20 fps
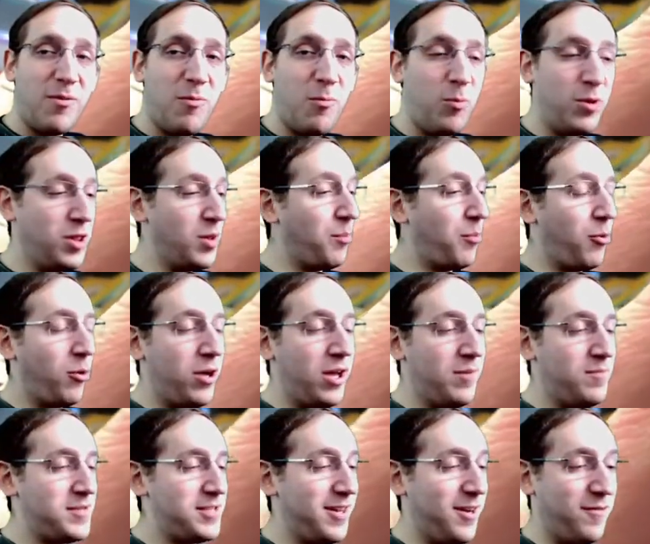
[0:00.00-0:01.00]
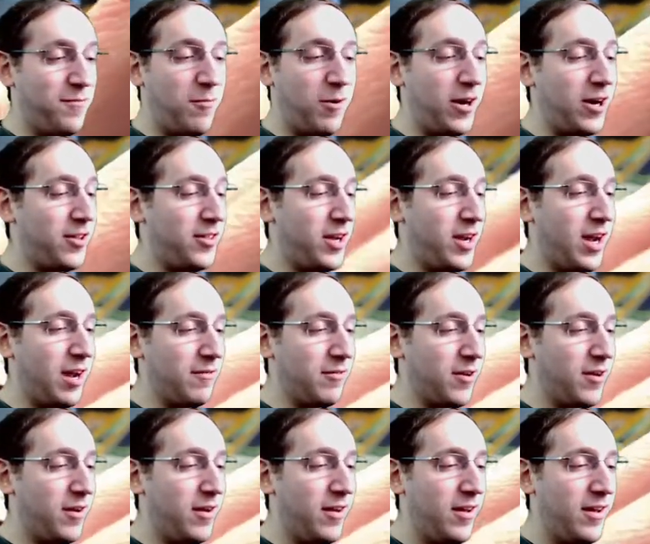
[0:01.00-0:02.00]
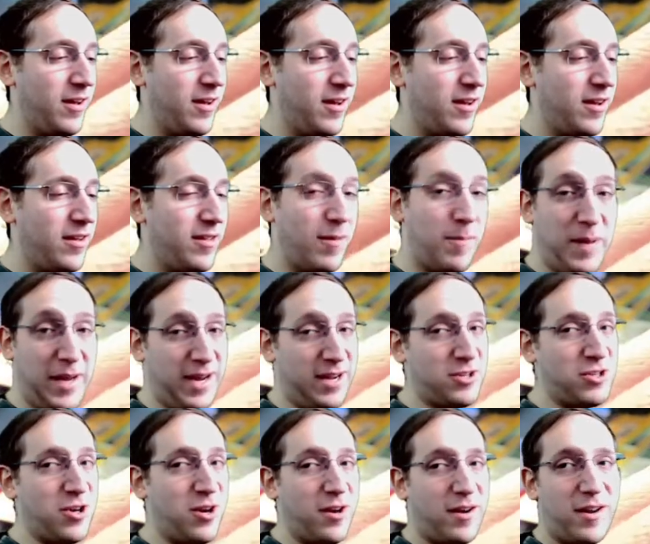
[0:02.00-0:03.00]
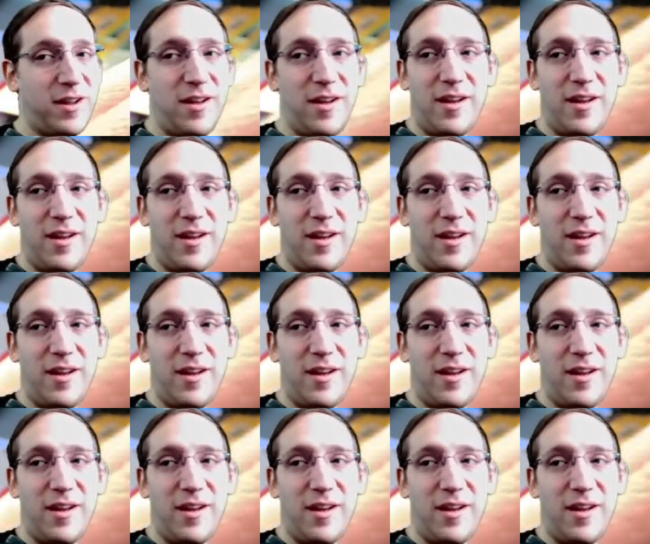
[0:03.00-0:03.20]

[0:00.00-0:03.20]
with the boy himself right on the cover, the Pikachonk.